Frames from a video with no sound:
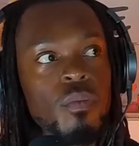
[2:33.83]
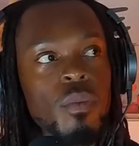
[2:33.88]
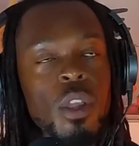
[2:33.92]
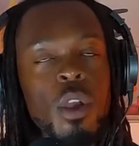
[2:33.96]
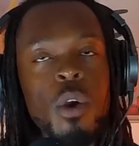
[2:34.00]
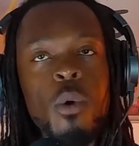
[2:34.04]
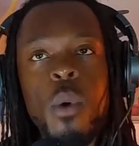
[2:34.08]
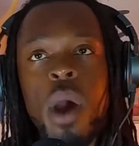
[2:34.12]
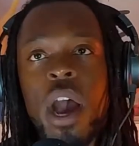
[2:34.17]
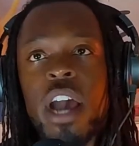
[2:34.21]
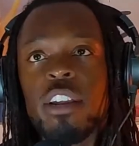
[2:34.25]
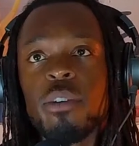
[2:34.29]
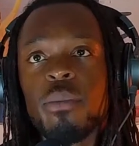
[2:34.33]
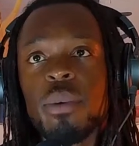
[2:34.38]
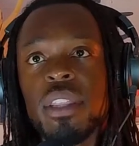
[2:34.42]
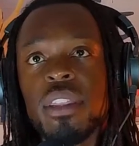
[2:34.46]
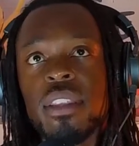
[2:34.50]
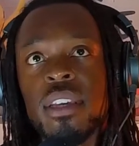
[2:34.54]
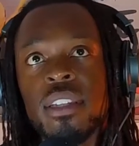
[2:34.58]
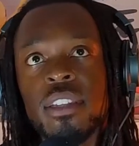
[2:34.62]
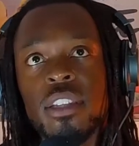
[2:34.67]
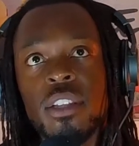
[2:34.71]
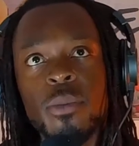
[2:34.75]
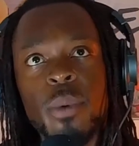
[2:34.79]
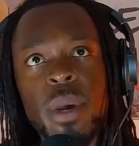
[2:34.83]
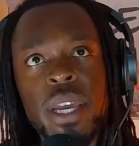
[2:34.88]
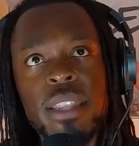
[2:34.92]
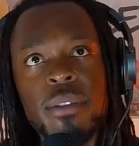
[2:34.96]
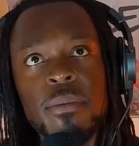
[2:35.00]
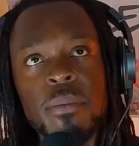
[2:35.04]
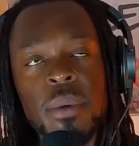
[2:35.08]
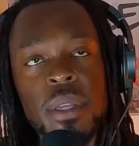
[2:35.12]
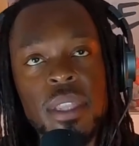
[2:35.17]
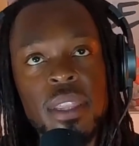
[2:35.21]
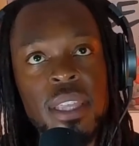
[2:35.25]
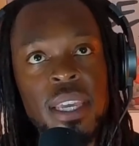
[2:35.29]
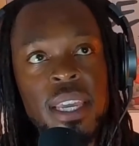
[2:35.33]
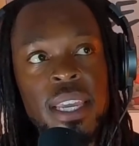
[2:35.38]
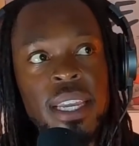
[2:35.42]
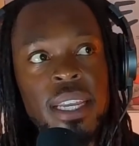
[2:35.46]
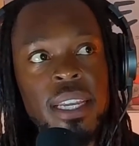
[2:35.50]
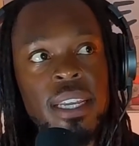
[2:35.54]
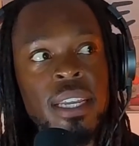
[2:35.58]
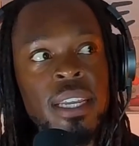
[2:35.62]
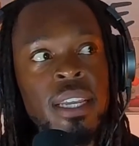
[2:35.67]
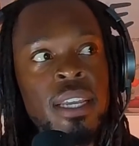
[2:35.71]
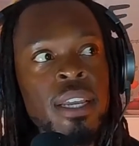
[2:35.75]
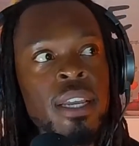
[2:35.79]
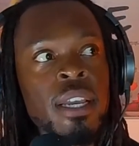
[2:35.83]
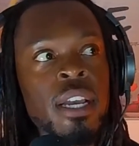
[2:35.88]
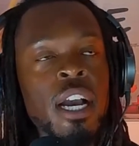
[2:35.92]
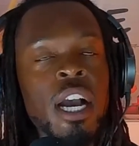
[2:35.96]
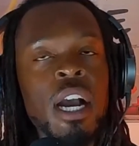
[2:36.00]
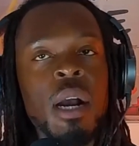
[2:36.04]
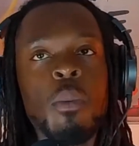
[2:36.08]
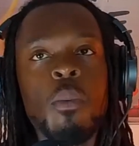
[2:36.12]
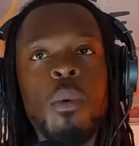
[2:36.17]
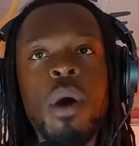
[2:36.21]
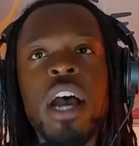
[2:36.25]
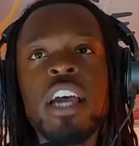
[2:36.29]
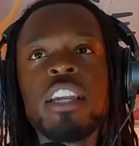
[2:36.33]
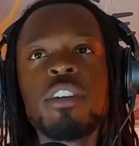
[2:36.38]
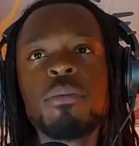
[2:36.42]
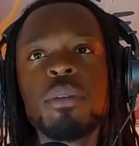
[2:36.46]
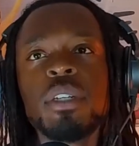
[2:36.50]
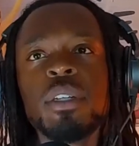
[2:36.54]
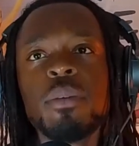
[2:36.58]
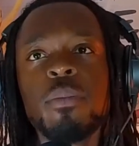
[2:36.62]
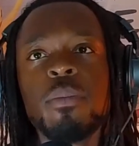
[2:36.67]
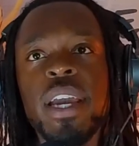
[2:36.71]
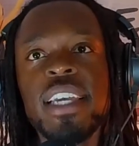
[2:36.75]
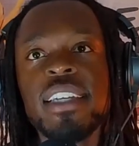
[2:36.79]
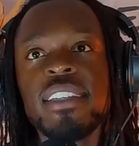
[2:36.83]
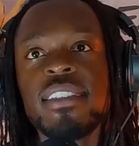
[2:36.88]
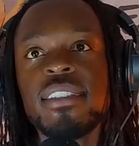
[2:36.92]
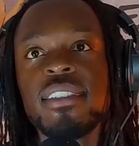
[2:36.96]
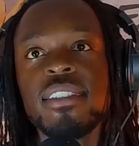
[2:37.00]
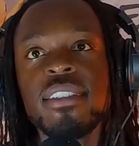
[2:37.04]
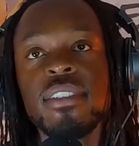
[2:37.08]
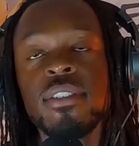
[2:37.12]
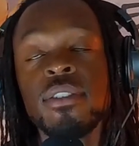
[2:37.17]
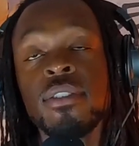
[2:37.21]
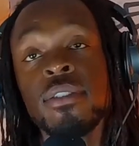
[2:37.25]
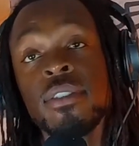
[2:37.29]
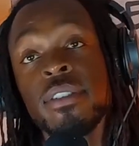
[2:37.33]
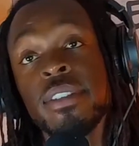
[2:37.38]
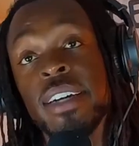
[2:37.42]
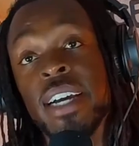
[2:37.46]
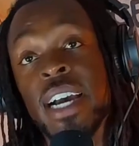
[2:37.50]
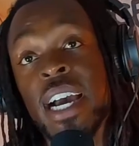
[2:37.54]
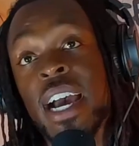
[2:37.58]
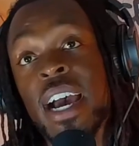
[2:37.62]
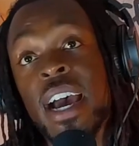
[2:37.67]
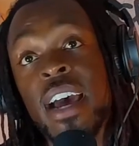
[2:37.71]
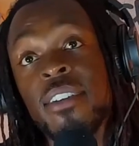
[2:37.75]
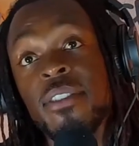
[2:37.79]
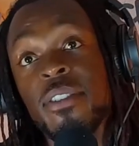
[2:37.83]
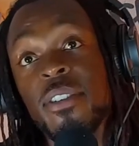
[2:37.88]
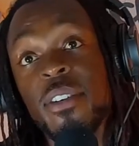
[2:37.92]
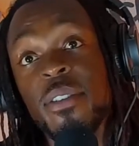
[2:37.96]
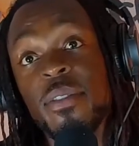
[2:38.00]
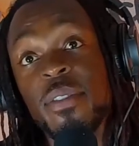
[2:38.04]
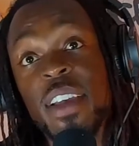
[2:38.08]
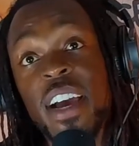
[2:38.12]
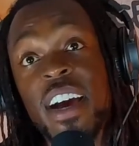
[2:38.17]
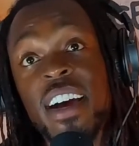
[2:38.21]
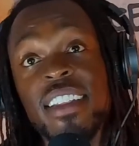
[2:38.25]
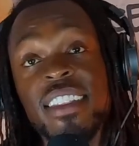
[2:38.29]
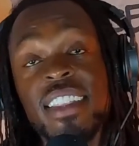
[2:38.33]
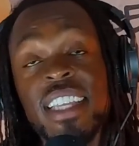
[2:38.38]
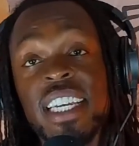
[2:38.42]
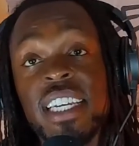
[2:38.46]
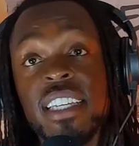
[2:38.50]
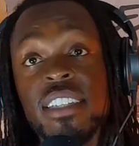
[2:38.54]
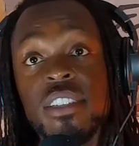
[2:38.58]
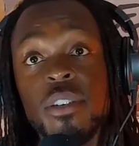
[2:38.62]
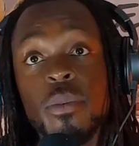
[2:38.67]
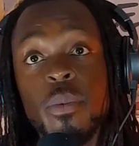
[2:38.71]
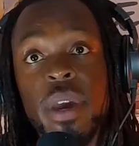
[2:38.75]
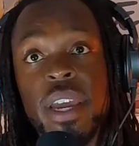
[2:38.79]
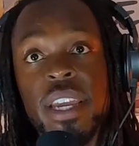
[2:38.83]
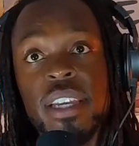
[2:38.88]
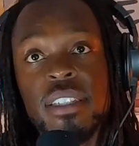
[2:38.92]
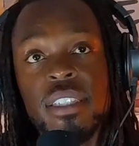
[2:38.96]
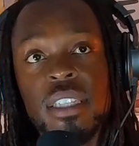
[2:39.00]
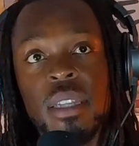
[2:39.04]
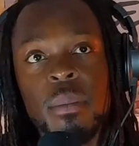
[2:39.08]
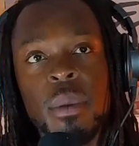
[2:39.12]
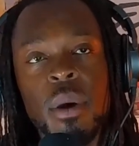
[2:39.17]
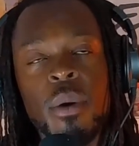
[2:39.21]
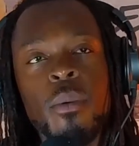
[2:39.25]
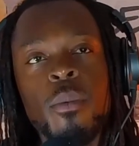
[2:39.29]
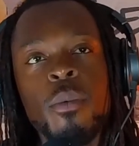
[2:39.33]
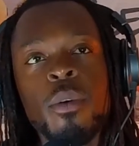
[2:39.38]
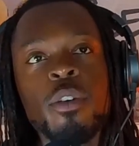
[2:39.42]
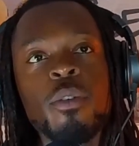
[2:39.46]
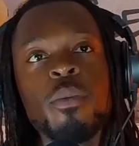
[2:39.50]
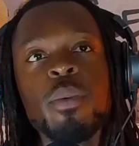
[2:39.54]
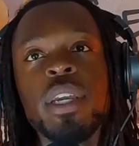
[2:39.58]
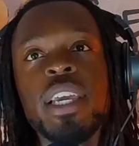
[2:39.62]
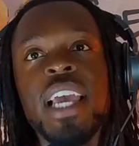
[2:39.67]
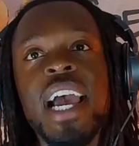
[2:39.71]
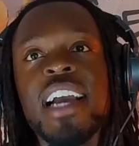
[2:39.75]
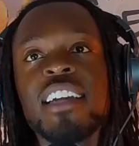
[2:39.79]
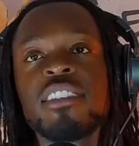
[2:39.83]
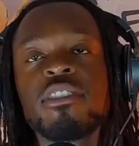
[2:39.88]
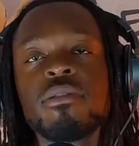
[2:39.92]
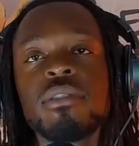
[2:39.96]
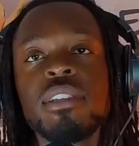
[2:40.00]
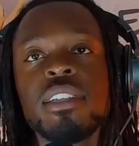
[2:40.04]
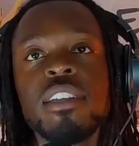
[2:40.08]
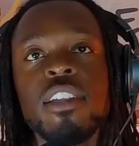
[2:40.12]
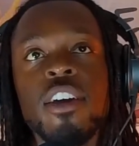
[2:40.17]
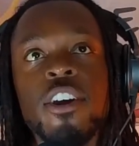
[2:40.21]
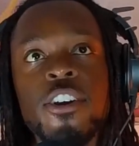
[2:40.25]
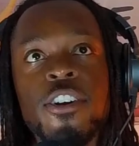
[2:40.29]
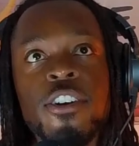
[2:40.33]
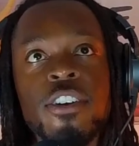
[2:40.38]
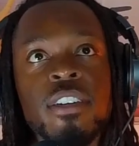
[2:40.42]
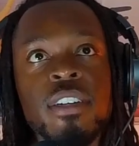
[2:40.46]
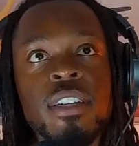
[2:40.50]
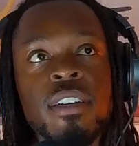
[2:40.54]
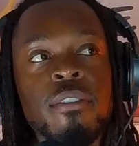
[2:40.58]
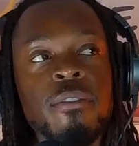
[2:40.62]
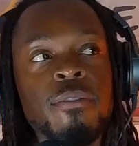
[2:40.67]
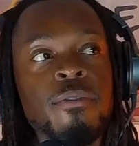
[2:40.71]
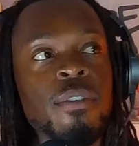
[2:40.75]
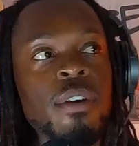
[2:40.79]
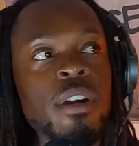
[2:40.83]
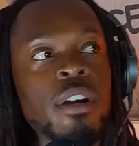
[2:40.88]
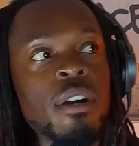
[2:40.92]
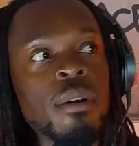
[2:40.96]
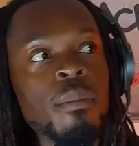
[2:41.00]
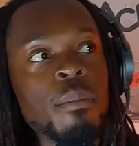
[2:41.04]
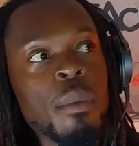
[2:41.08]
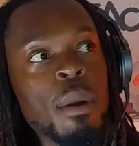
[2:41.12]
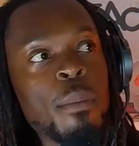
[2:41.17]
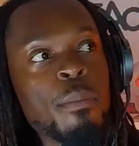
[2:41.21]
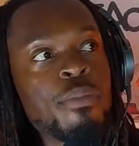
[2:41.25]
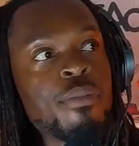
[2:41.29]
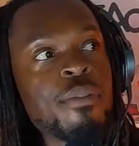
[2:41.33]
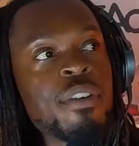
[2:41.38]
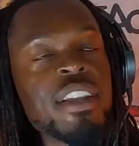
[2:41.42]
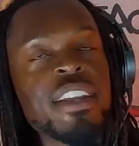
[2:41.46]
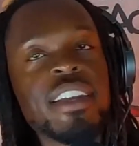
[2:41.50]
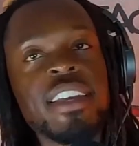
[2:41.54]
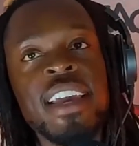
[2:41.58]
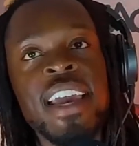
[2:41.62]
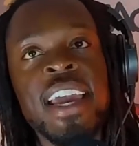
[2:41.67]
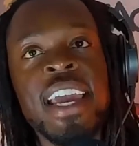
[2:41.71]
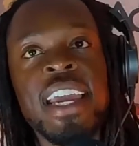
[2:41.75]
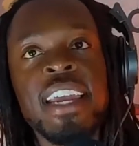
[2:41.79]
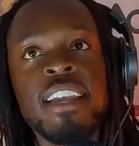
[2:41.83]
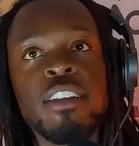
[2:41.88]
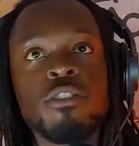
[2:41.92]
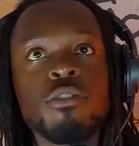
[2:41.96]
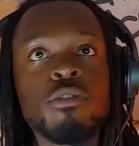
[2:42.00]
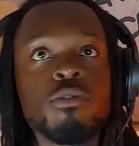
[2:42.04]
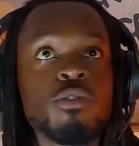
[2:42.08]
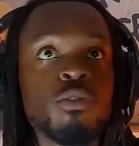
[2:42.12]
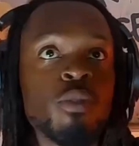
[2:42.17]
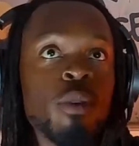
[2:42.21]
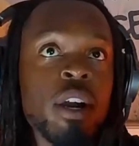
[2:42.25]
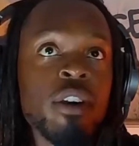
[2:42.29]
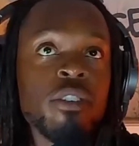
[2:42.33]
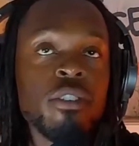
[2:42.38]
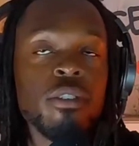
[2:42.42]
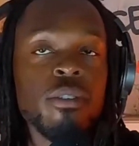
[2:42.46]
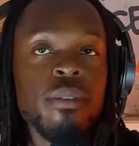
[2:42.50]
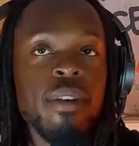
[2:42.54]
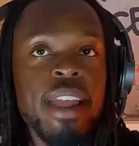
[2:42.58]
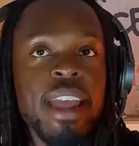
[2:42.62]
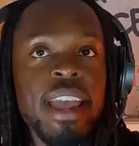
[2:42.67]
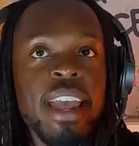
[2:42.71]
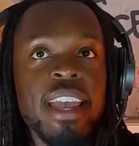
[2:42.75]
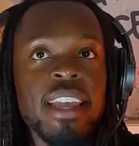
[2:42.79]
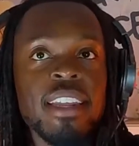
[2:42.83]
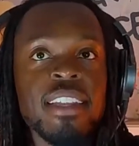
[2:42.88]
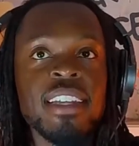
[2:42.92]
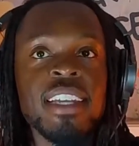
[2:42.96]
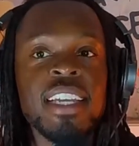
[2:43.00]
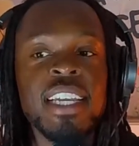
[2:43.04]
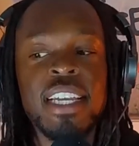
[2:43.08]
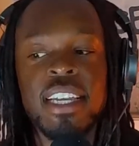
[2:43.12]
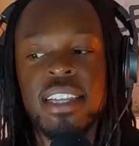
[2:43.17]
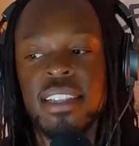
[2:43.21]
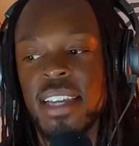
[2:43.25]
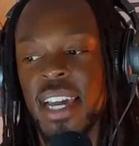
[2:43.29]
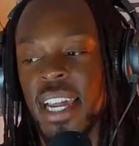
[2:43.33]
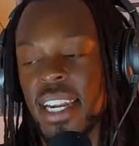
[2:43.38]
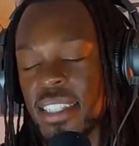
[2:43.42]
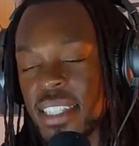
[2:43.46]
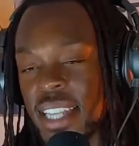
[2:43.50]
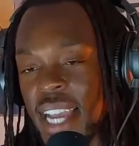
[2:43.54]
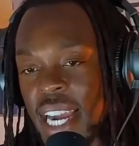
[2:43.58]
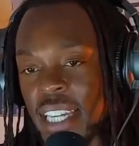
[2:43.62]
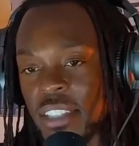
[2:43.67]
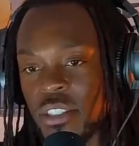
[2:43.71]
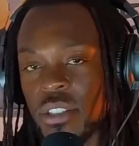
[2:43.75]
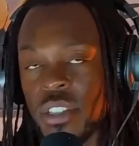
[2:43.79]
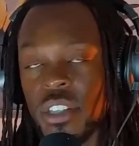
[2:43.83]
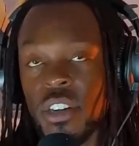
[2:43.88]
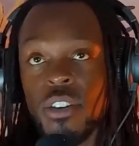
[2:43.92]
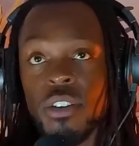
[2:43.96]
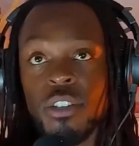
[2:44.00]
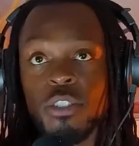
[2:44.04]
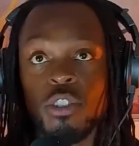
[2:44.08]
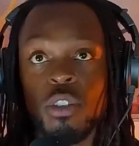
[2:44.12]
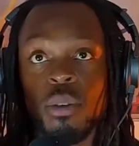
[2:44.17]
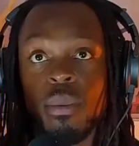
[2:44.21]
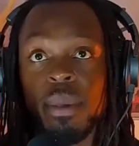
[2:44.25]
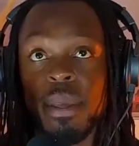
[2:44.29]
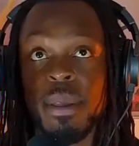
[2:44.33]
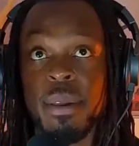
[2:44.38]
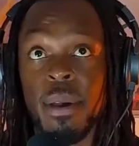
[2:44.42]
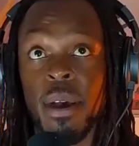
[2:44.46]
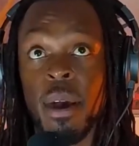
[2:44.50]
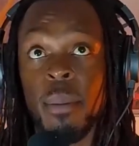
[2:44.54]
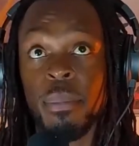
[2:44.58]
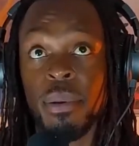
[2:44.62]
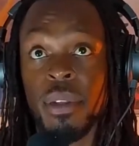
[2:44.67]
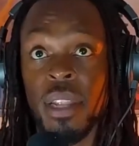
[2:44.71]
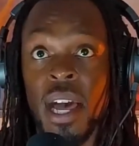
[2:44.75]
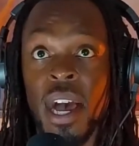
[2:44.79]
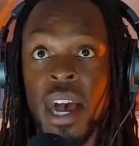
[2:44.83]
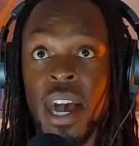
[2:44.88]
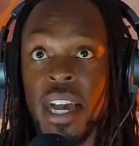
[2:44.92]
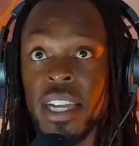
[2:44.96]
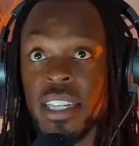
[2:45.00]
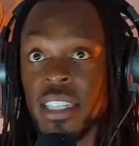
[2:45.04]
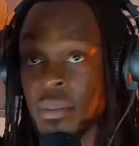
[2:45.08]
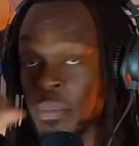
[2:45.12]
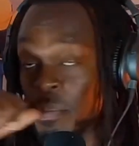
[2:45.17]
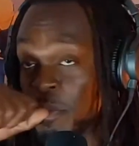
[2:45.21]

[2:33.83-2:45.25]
Why do we think the way that we think? Why do we waste? I don't know if y'all think it's a waste, but what do we actually learn from pre-K to 12th grade that is actually going to be applied